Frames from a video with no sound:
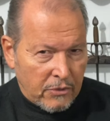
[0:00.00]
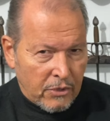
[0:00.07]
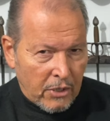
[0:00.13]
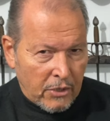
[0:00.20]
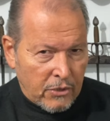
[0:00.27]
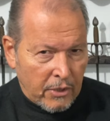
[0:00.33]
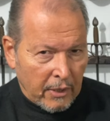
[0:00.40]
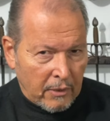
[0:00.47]

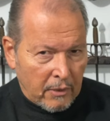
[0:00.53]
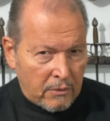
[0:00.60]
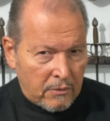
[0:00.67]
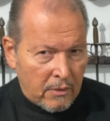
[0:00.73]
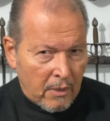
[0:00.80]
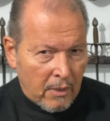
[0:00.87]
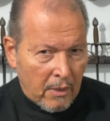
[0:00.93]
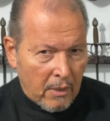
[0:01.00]
teachings
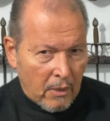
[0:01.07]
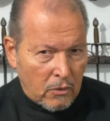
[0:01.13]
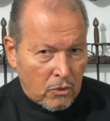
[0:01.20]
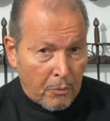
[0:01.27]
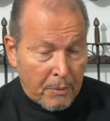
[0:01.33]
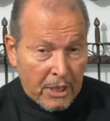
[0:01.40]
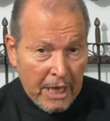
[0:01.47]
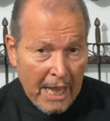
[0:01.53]
to
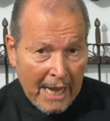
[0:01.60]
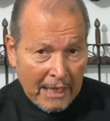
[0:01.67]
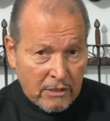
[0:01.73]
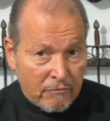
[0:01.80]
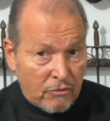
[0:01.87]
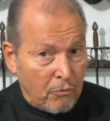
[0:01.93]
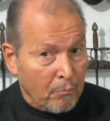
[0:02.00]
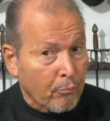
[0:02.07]
be an act
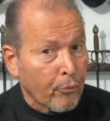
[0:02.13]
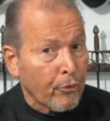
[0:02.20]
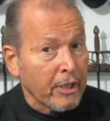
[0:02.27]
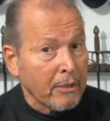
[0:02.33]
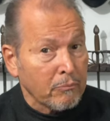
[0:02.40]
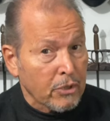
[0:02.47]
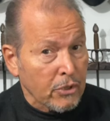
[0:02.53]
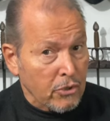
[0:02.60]
of
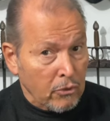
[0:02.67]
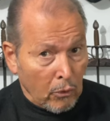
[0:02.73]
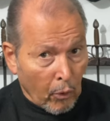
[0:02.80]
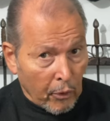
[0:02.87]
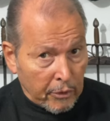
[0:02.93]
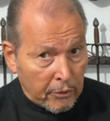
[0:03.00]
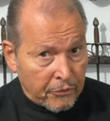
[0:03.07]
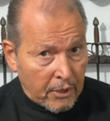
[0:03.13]
supreme
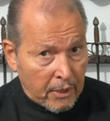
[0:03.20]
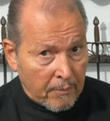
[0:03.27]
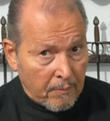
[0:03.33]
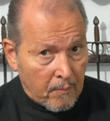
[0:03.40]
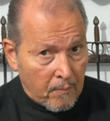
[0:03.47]
disloyalty.